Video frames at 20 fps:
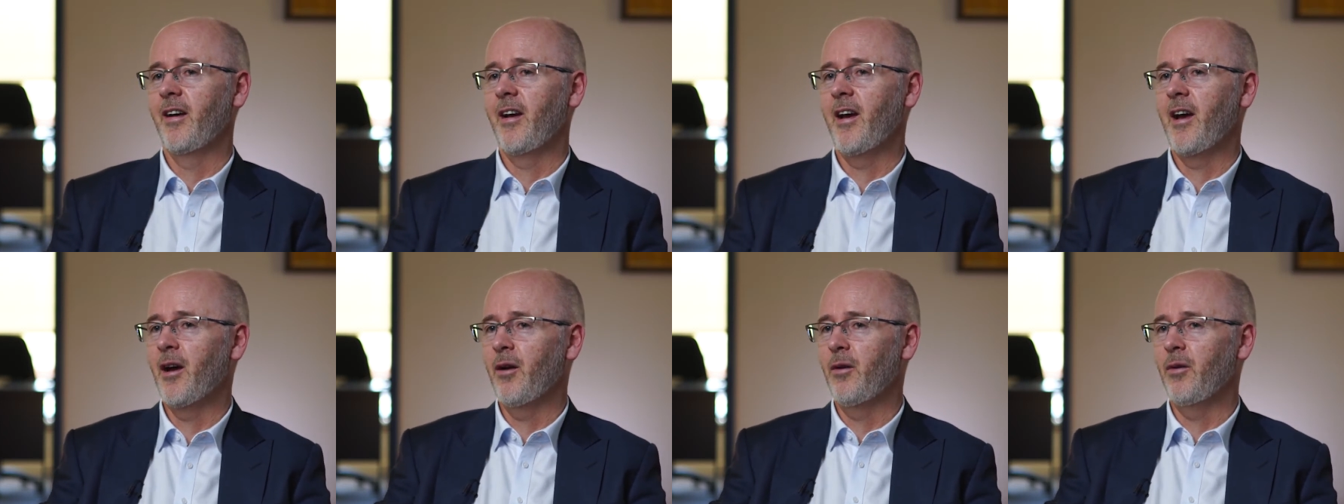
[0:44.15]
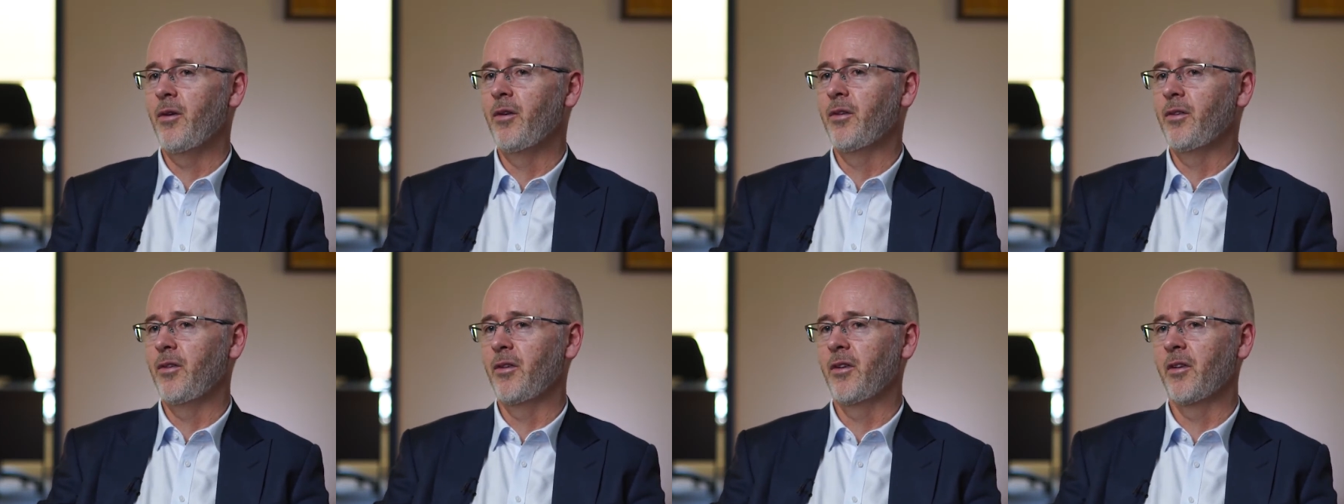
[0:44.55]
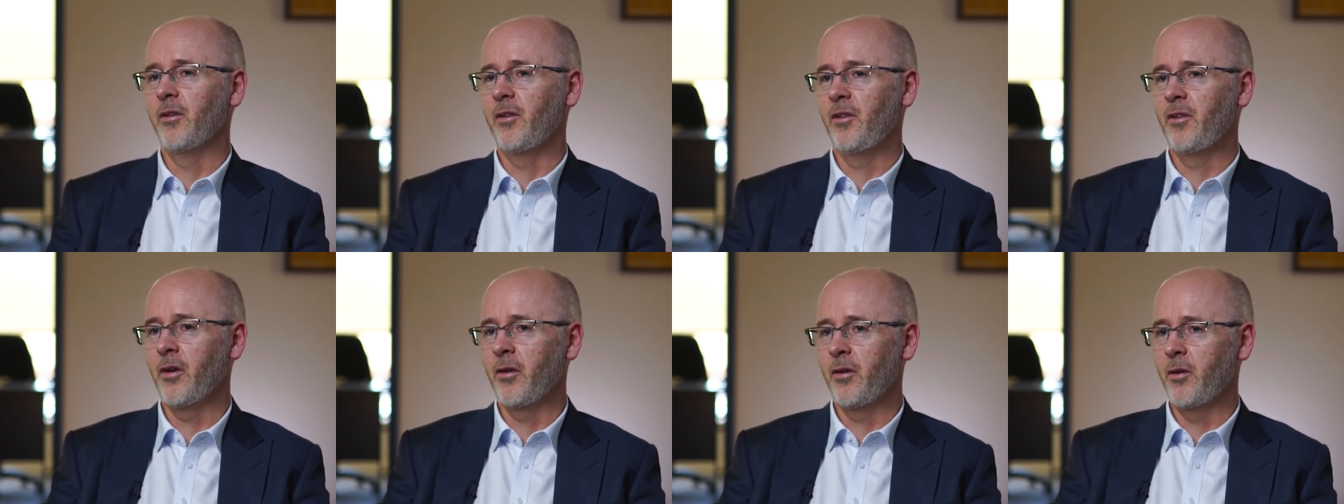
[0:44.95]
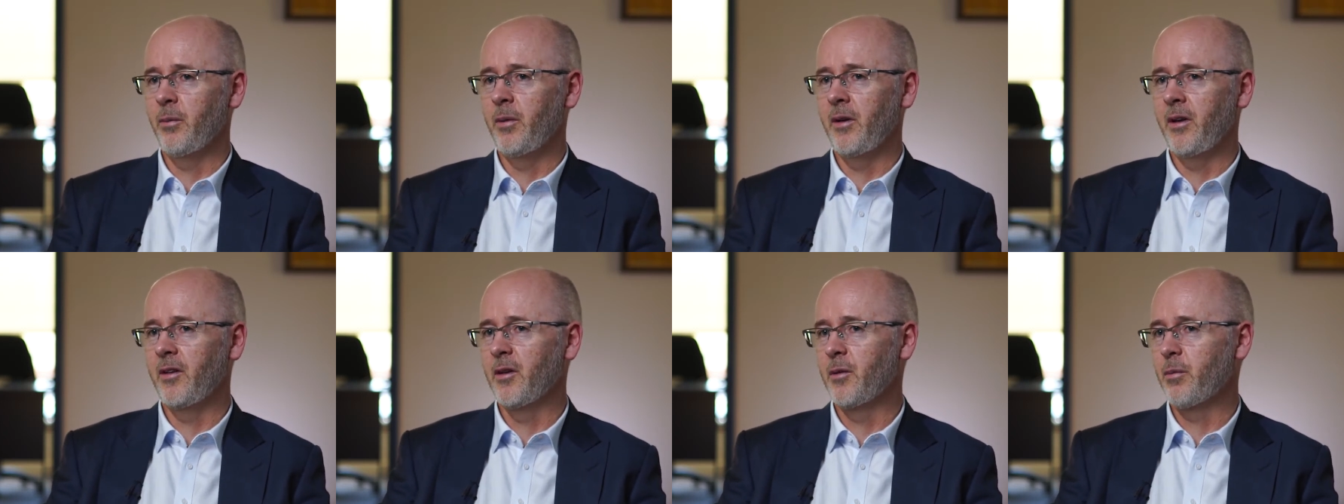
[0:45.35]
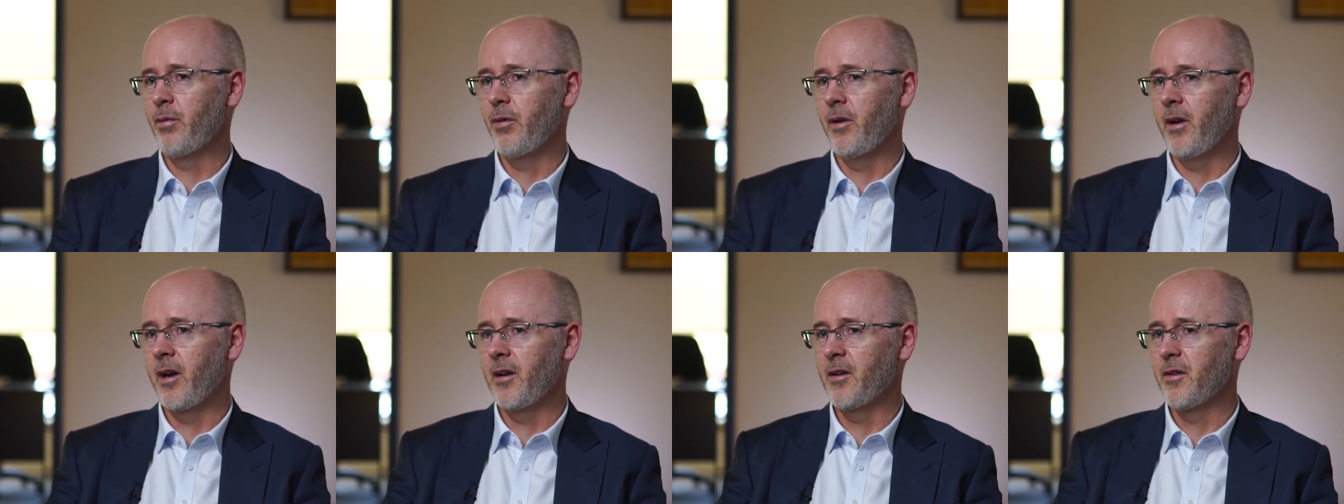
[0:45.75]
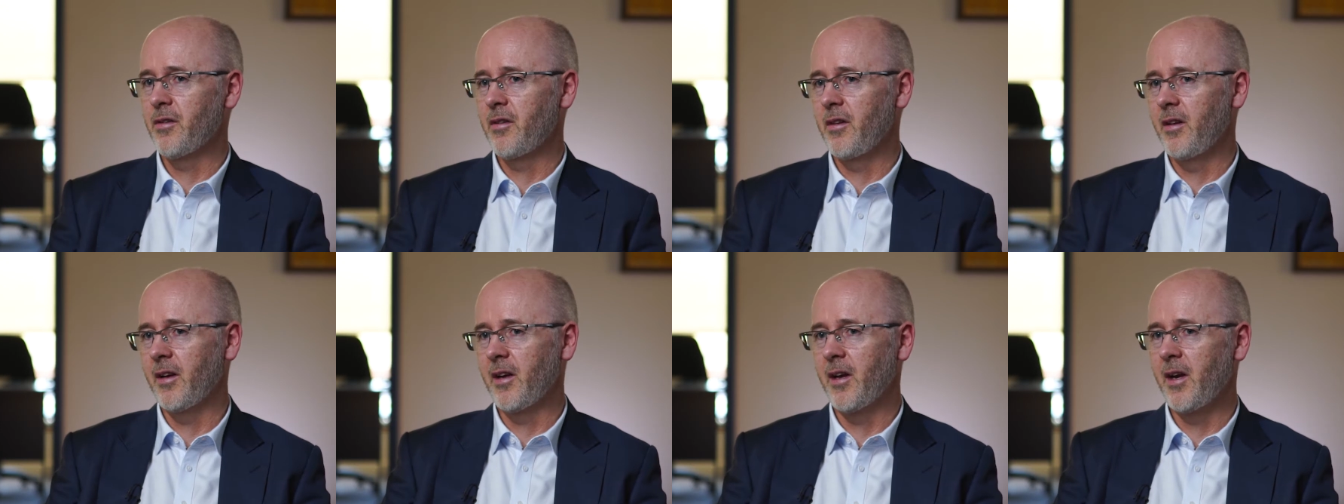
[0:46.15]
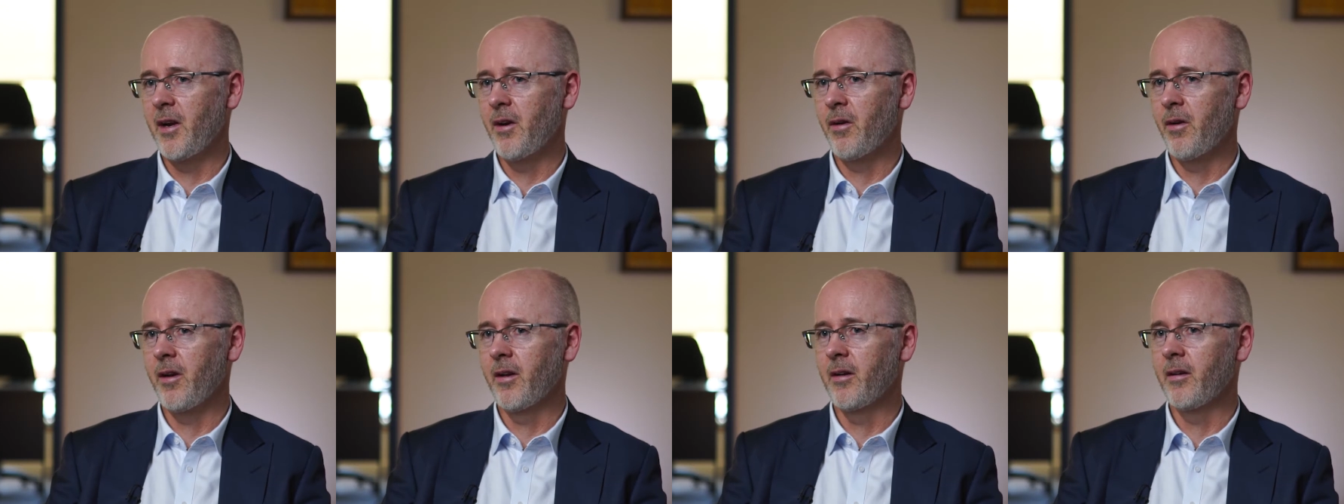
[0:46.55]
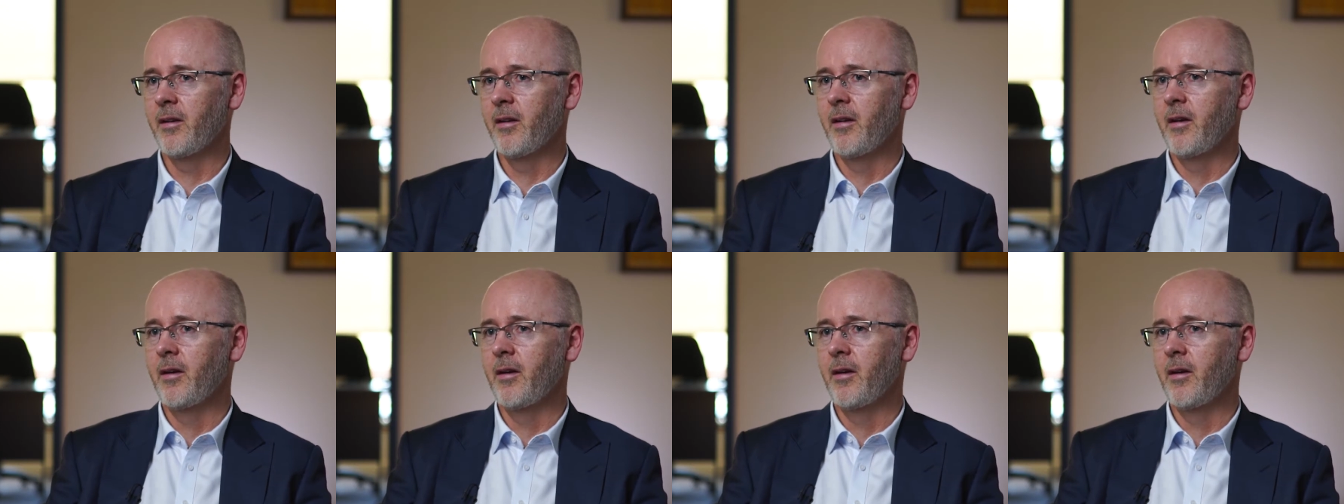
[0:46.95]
how long you're going to be in the pre-anaesthetic area.